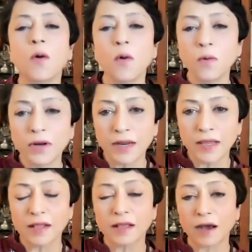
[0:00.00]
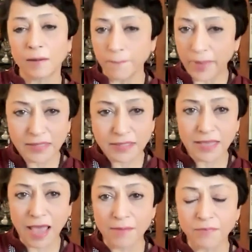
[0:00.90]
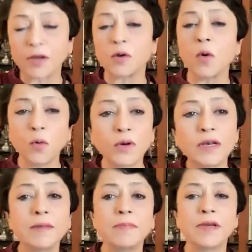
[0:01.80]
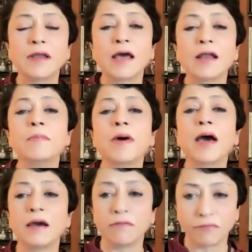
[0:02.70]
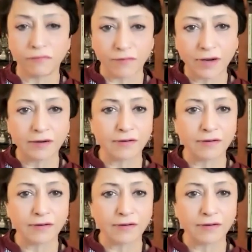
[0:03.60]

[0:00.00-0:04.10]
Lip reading: only a big scam can only be done by a really,